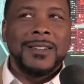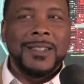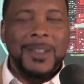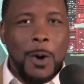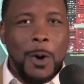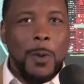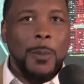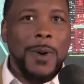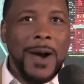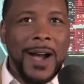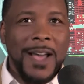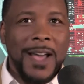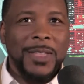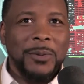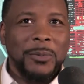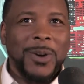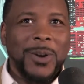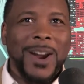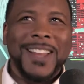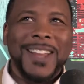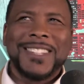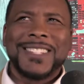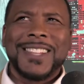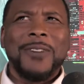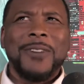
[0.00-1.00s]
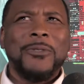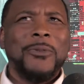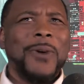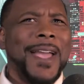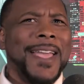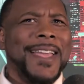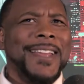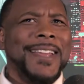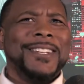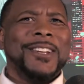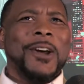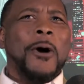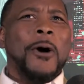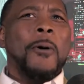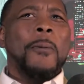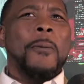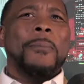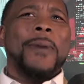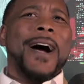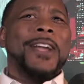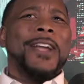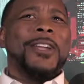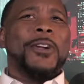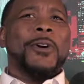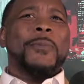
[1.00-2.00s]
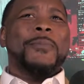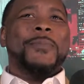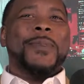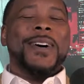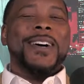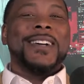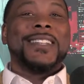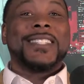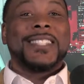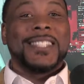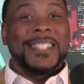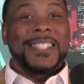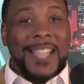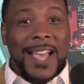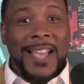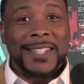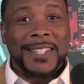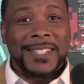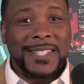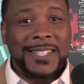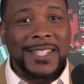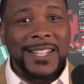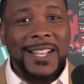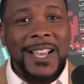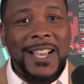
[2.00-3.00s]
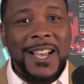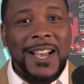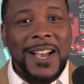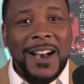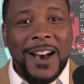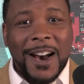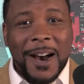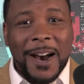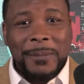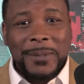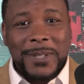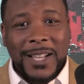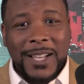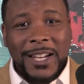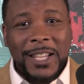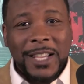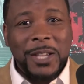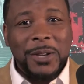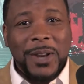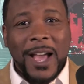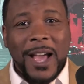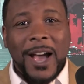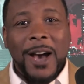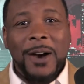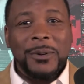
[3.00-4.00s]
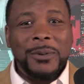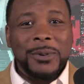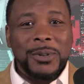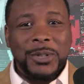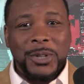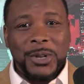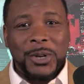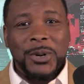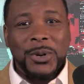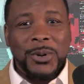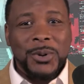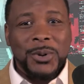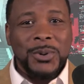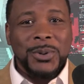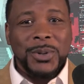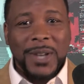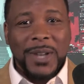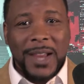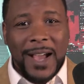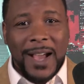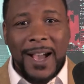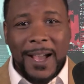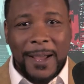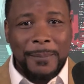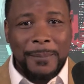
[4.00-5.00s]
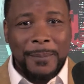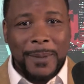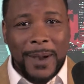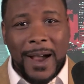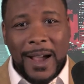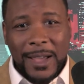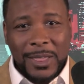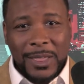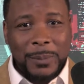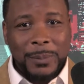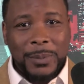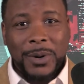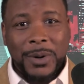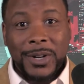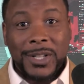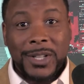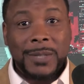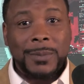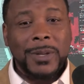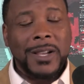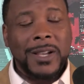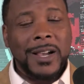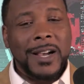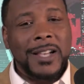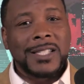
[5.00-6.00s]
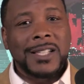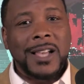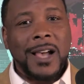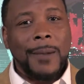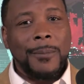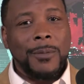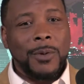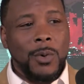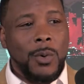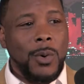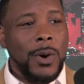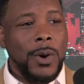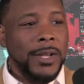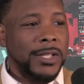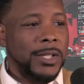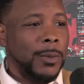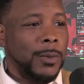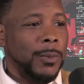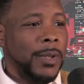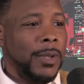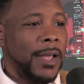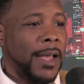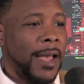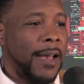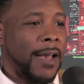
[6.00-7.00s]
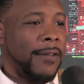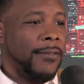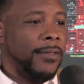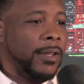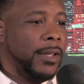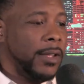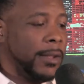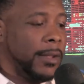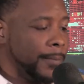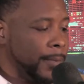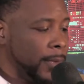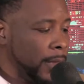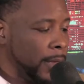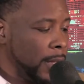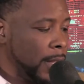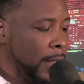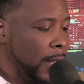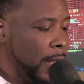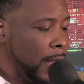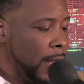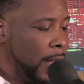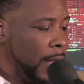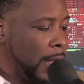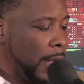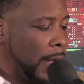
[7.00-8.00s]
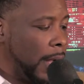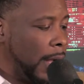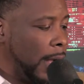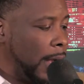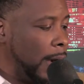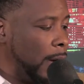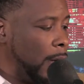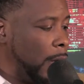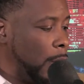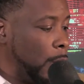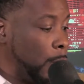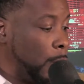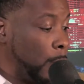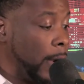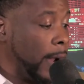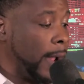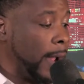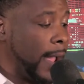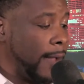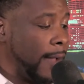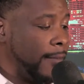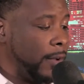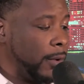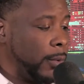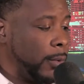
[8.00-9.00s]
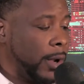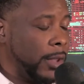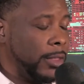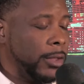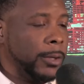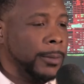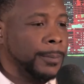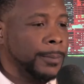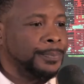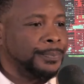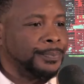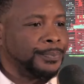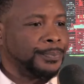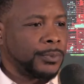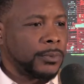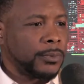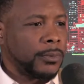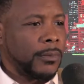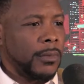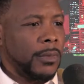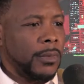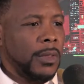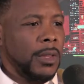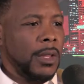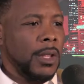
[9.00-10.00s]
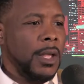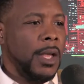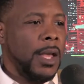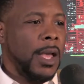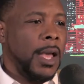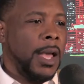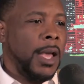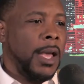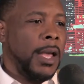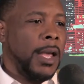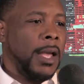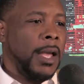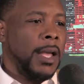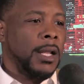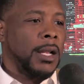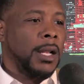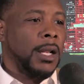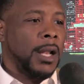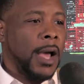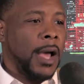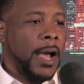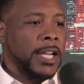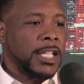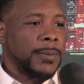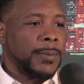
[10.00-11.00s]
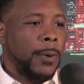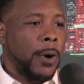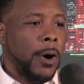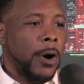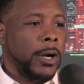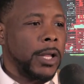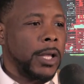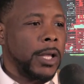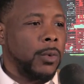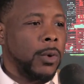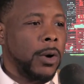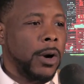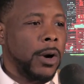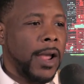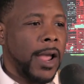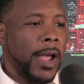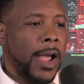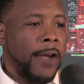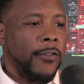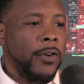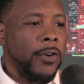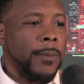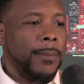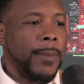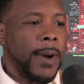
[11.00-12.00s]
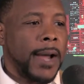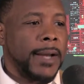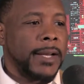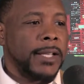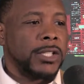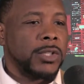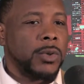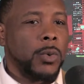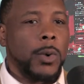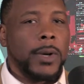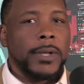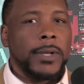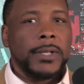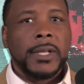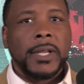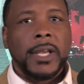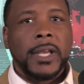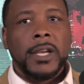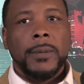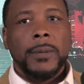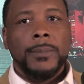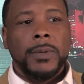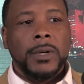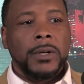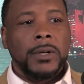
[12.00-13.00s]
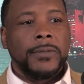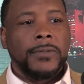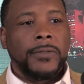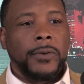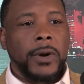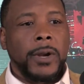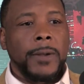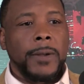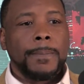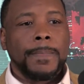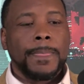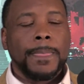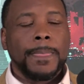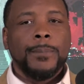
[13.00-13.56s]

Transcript: Don't buy them, right? It's like, wait, don't buy your books? Yes. I'm telling you now, do not buy the books because I'm going to be having, or we're having rather, a launch party where everybody's going to get a book free.